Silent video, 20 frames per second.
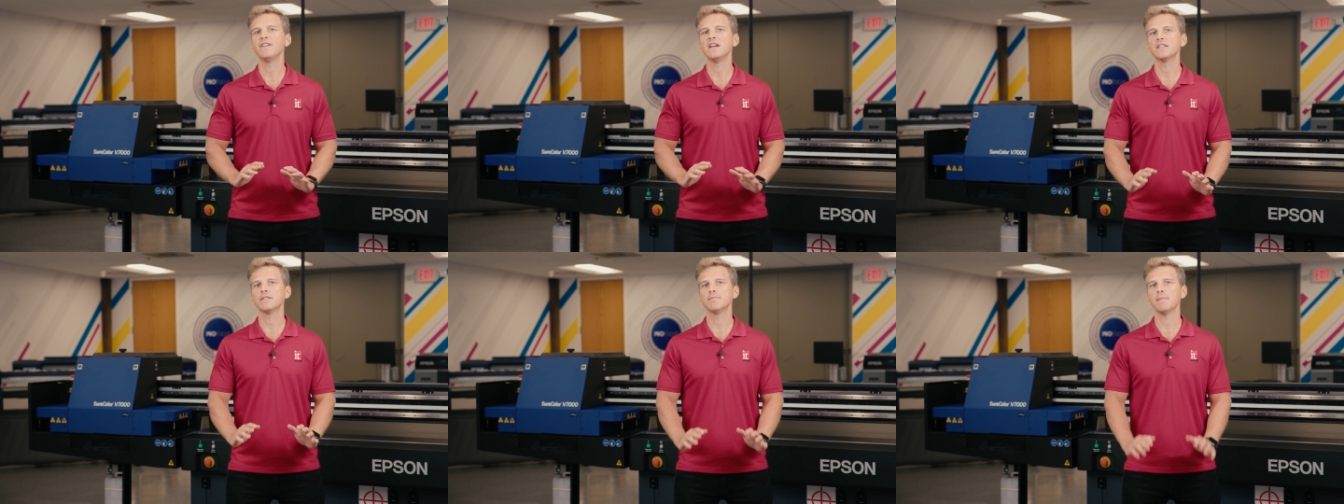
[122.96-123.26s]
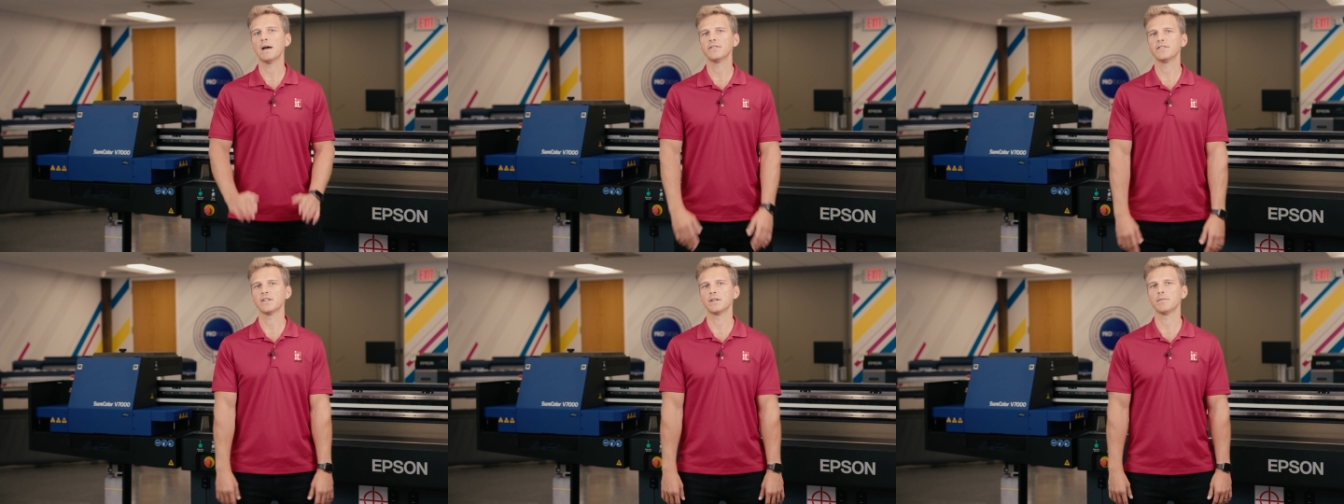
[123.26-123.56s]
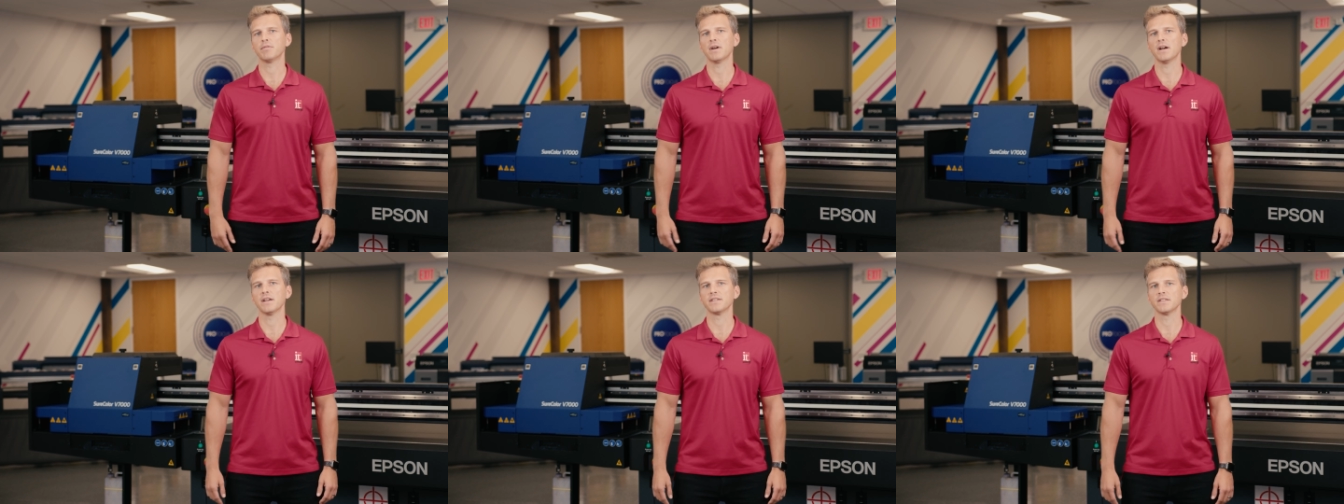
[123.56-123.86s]
face mounting
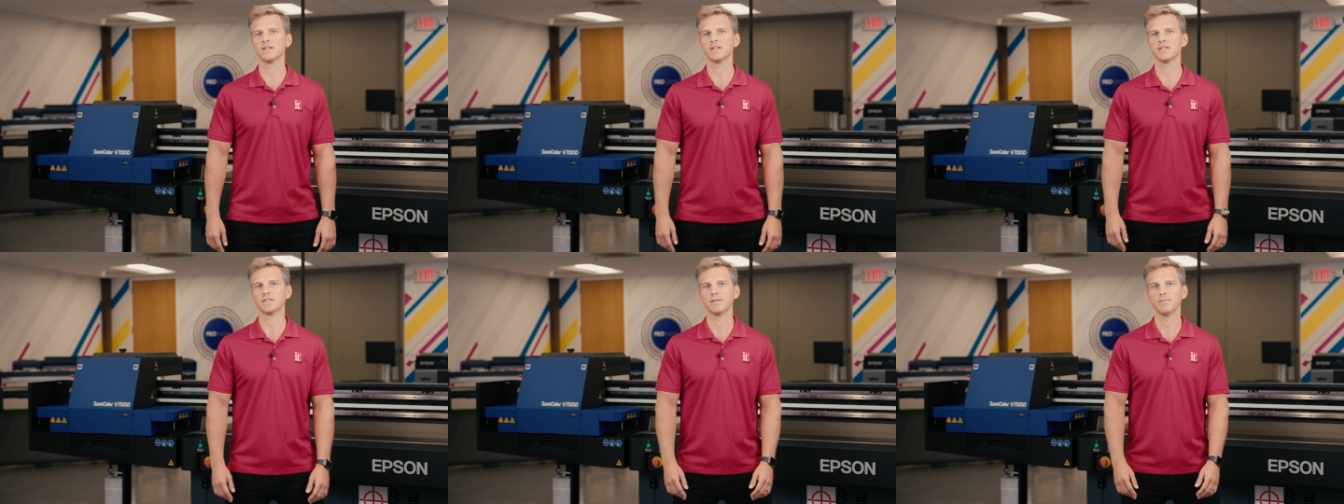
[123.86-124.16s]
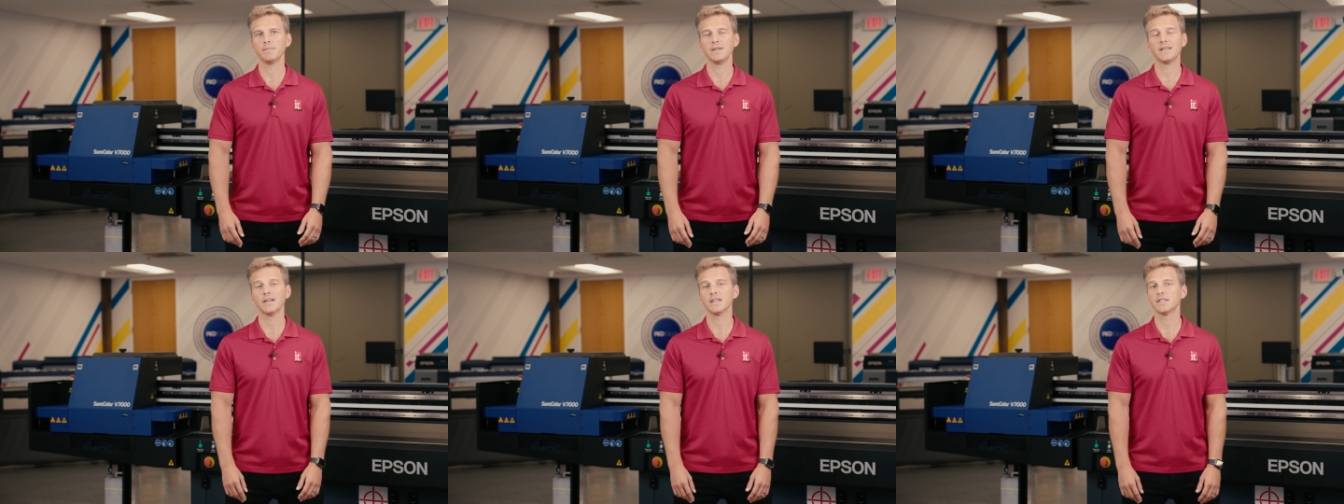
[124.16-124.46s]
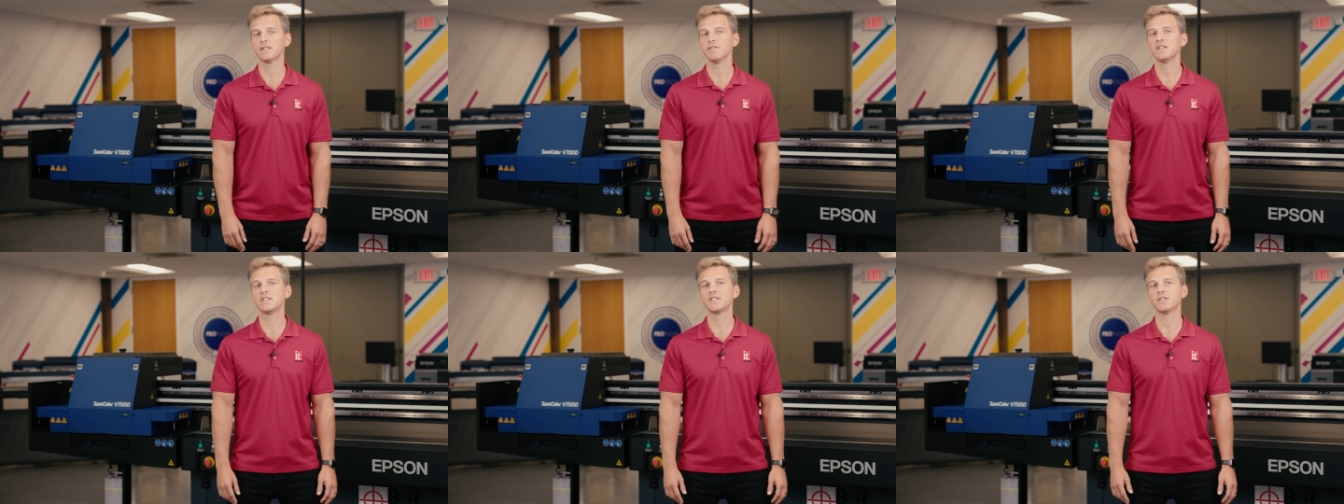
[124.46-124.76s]
process
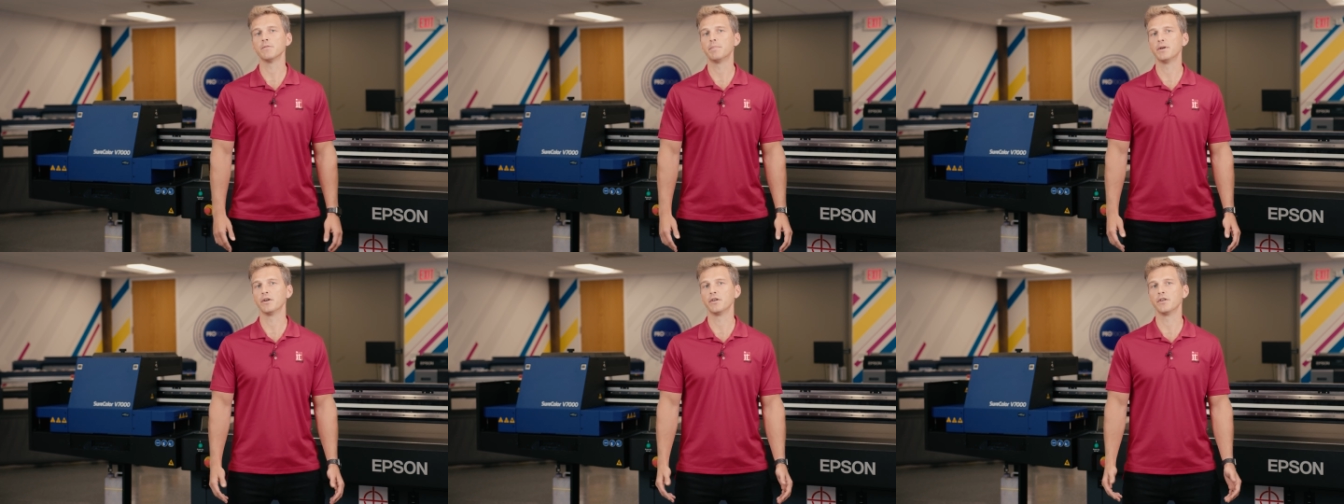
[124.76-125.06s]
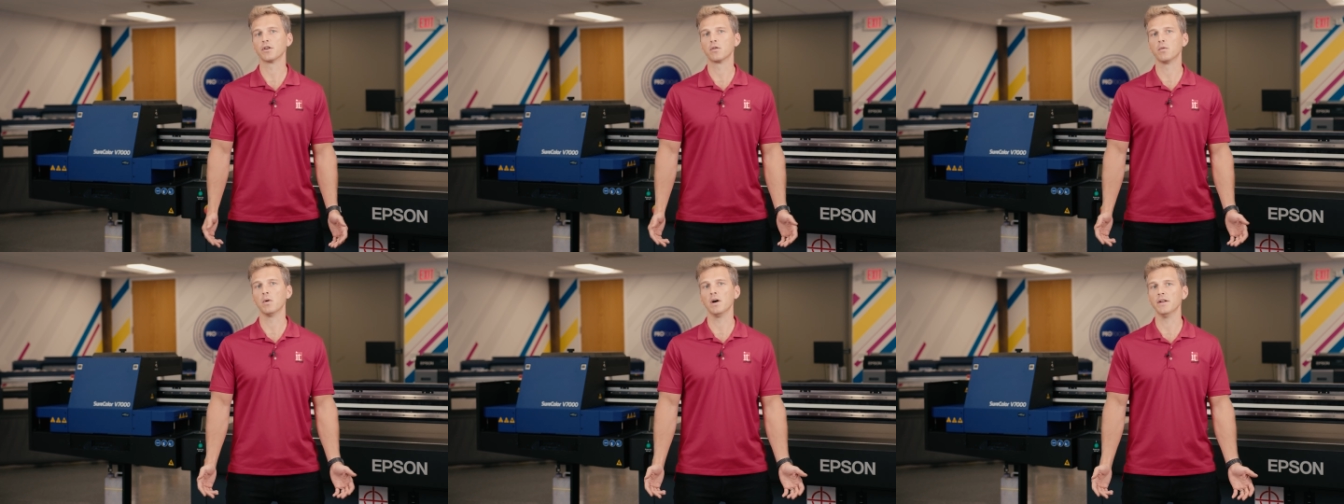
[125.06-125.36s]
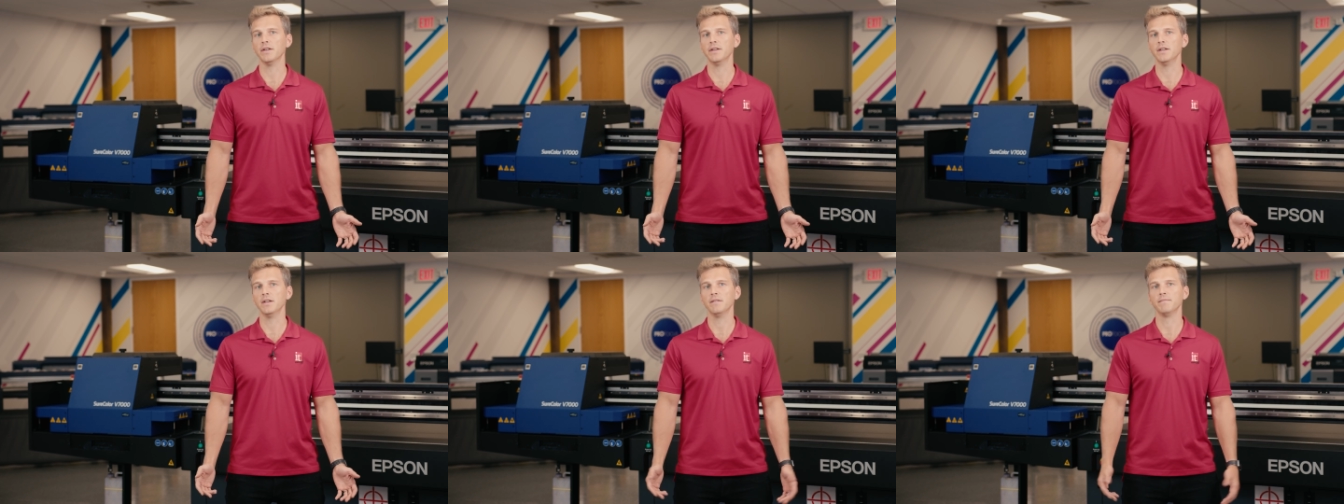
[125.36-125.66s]
because of its superior
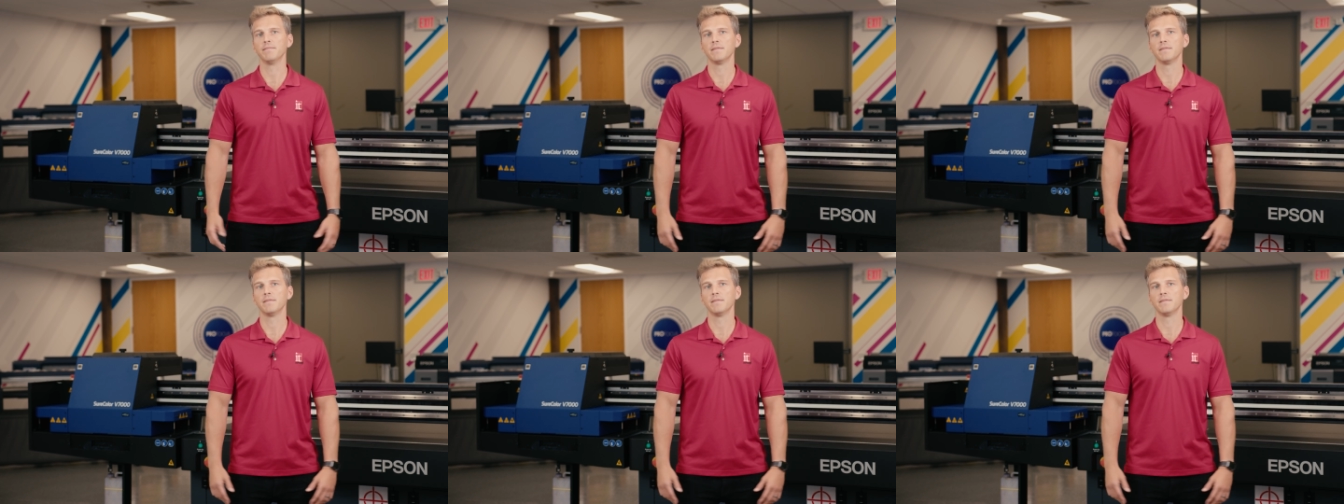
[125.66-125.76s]
quality.